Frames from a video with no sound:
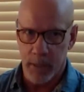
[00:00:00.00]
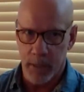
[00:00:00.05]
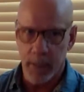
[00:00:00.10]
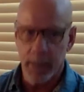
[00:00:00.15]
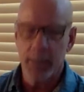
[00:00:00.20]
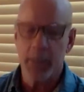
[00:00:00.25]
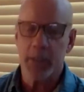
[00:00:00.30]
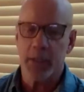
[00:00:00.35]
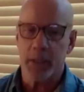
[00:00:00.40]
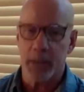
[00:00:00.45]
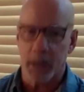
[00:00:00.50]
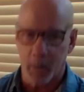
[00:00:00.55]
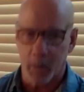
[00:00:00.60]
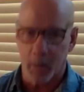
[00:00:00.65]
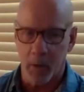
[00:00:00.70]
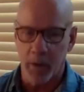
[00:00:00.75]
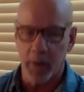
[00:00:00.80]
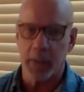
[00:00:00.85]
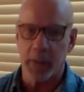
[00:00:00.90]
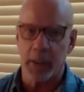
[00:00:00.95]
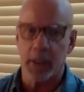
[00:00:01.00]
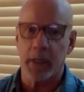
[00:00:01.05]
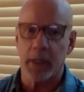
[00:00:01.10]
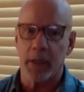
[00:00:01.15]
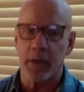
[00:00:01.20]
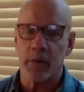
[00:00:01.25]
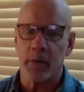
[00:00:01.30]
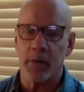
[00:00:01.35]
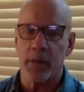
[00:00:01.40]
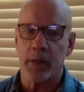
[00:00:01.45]
Someone did
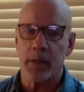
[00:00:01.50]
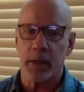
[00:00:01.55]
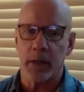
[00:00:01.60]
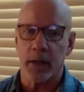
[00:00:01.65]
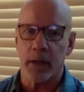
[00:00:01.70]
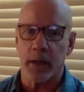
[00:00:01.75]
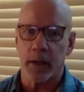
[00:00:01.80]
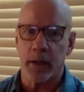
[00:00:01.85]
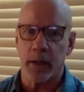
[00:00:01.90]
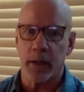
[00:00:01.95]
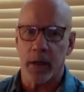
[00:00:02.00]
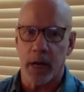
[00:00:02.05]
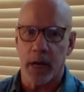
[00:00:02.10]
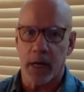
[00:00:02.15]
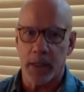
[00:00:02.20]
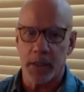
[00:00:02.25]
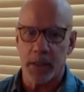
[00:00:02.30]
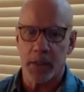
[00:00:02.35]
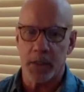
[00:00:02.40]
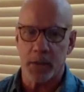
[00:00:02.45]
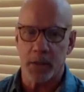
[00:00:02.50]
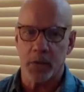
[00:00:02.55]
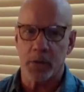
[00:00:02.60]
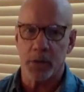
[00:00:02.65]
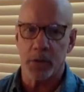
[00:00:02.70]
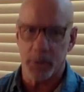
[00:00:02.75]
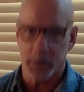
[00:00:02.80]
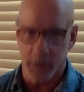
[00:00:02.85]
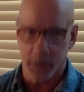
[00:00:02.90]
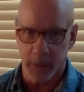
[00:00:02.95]
intervene. A Nazi
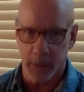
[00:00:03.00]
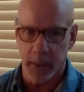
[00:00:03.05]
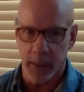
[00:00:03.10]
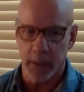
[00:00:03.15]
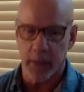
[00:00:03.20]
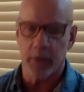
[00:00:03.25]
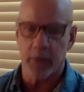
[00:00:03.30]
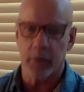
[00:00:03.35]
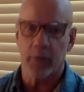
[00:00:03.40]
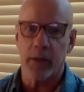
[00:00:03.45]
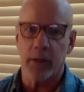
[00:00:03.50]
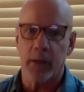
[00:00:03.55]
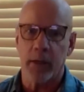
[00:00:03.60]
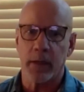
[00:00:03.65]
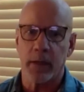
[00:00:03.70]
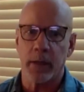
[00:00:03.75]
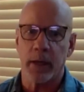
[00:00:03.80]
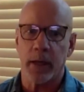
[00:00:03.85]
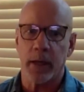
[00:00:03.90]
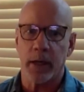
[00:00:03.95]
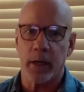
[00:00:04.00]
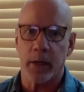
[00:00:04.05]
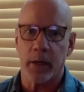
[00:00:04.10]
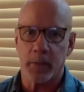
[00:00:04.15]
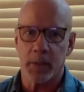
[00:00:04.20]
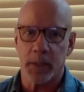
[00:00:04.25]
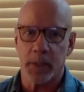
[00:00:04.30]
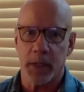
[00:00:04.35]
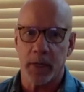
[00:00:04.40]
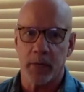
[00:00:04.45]
soldier did intervene and
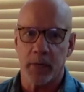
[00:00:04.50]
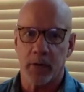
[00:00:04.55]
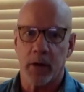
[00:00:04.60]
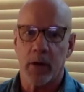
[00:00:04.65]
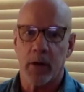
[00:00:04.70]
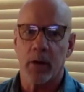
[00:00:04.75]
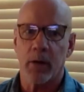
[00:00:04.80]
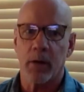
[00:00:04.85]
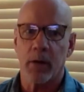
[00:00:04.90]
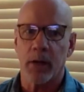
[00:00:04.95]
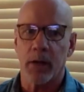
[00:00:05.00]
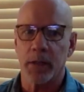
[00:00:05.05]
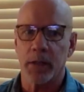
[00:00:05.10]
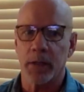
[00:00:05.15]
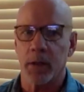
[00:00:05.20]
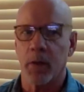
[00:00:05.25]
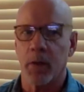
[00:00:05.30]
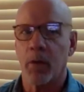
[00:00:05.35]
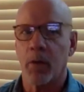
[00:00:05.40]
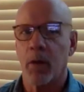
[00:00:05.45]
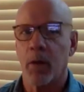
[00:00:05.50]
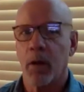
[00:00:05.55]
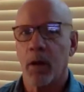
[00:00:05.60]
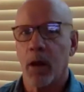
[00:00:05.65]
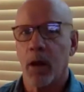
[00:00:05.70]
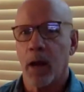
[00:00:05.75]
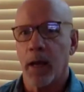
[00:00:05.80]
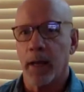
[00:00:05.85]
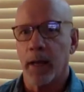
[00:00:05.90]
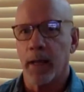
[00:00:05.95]
help save her. Okay, so
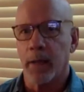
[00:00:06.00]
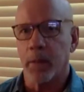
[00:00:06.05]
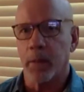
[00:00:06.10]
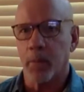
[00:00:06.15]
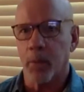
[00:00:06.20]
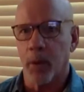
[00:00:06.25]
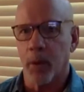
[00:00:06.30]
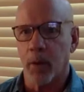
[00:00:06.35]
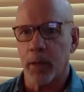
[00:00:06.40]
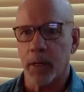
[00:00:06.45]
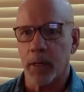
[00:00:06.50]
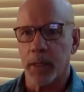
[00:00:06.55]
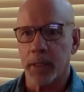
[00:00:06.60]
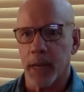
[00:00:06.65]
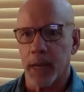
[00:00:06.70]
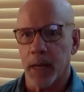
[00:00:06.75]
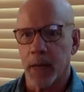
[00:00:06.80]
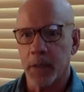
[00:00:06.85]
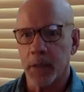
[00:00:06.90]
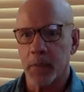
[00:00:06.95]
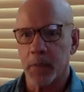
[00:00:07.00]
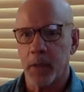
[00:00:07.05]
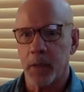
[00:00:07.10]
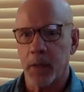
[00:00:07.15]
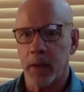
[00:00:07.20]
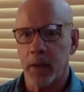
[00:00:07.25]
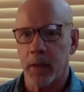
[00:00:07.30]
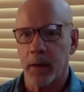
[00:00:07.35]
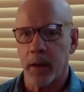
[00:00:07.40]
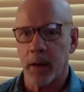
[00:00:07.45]
in the book, it's
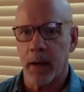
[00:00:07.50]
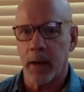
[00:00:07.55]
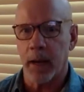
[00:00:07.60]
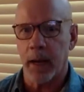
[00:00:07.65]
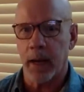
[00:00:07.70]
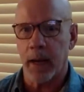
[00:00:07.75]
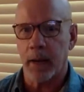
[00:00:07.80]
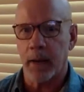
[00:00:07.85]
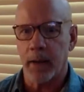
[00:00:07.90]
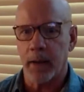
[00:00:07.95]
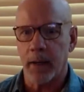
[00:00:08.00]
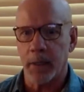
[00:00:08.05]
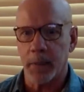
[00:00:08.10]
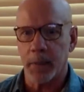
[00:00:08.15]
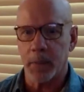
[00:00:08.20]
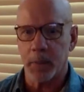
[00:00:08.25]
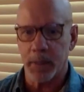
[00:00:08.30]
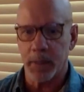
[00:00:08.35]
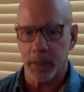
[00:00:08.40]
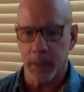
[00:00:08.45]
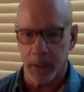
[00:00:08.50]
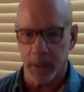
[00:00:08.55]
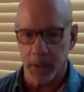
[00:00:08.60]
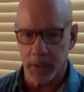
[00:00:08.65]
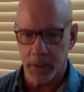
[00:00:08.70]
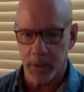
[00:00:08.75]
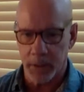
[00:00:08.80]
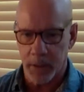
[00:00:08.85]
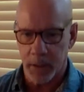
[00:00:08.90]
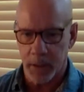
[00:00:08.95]
Houseman, and it's
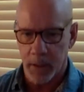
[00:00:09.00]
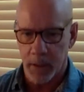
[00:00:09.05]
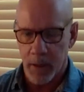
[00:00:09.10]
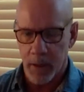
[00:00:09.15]
because